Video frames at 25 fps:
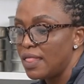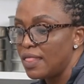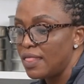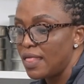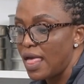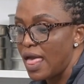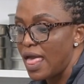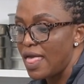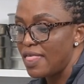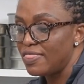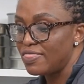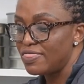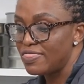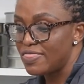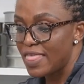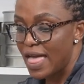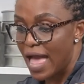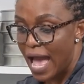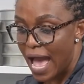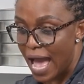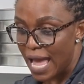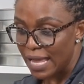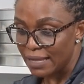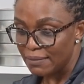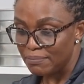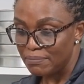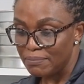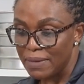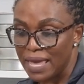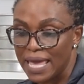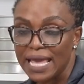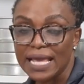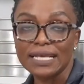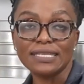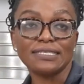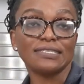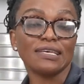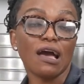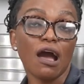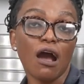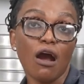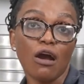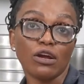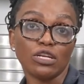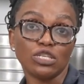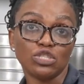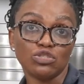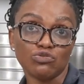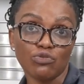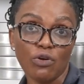And that makes
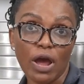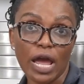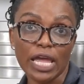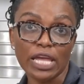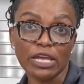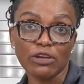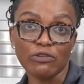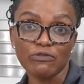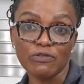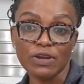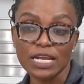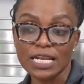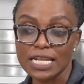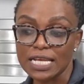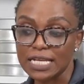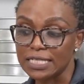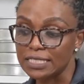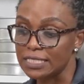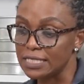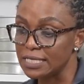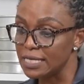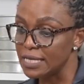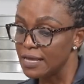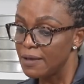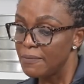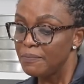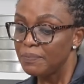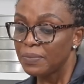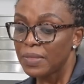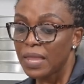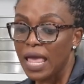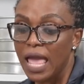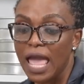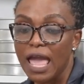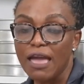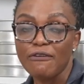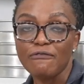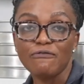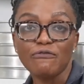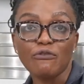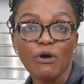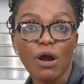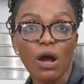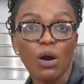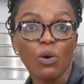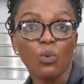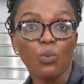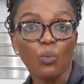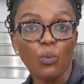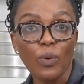our dry ingredients. And for
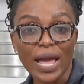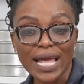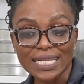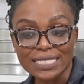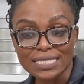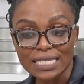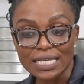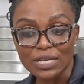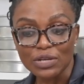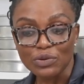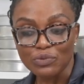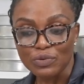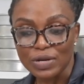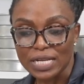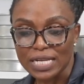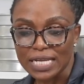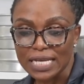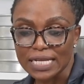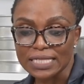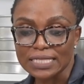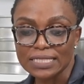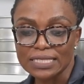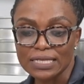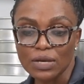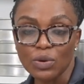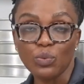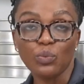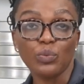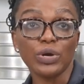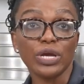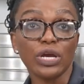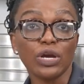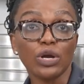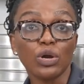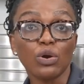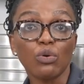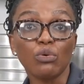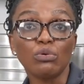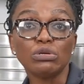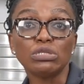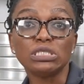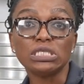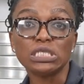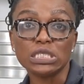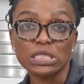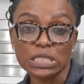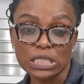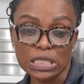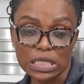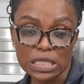our wet ingredients, we are going
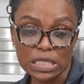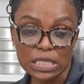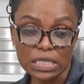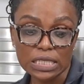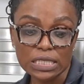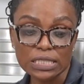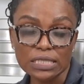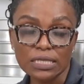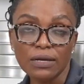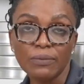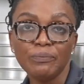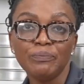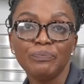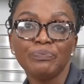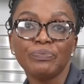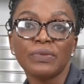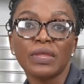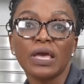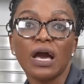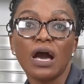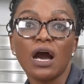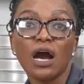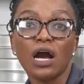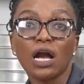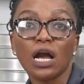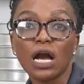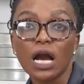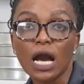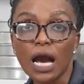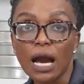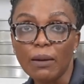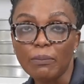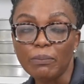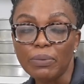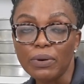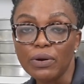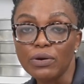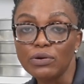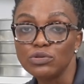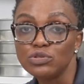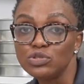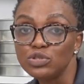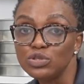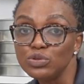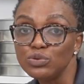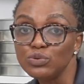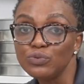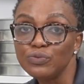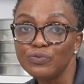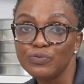to need a cup,
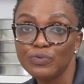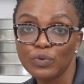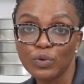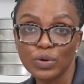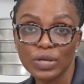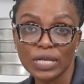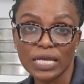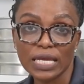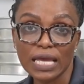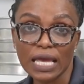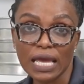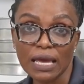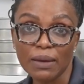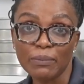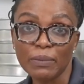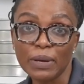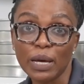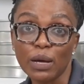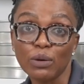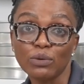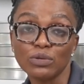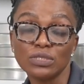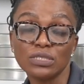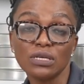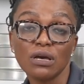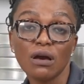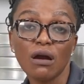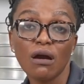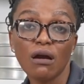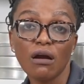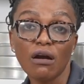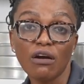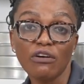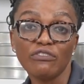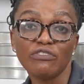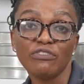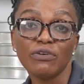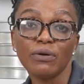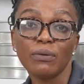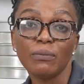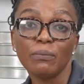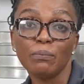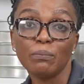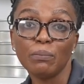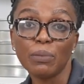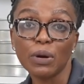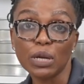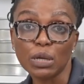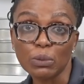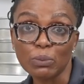240 mLs of
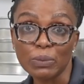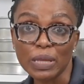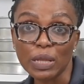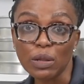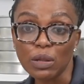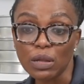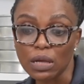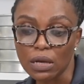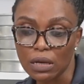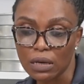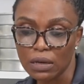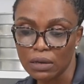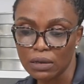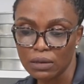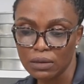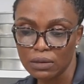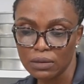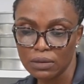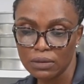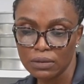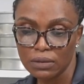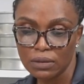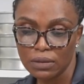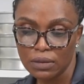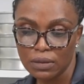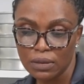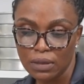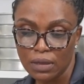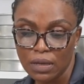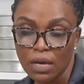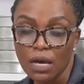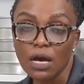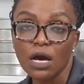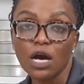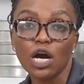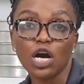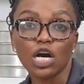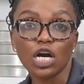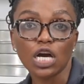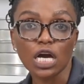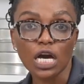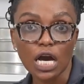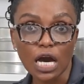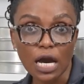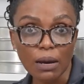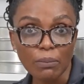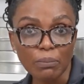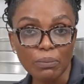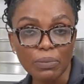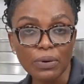buttermilk, a
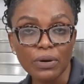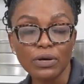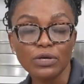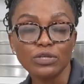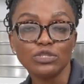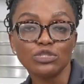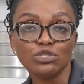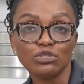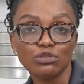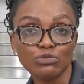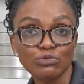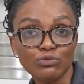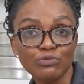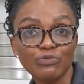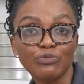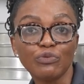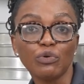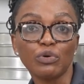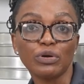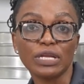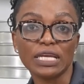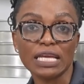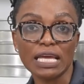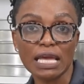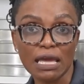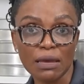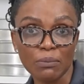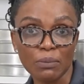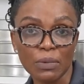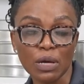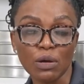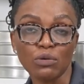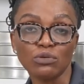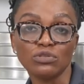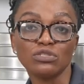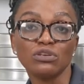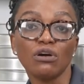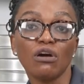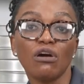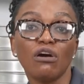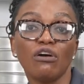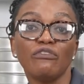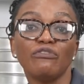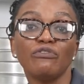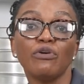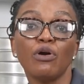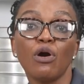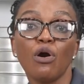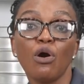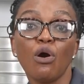cup, 240 mLs
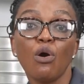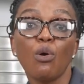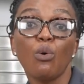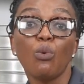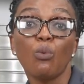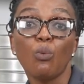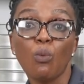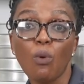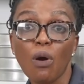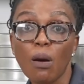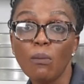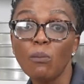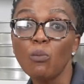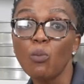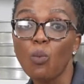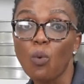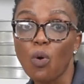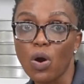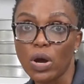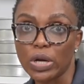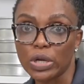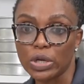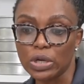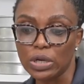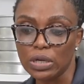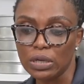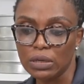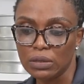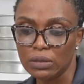of warm water,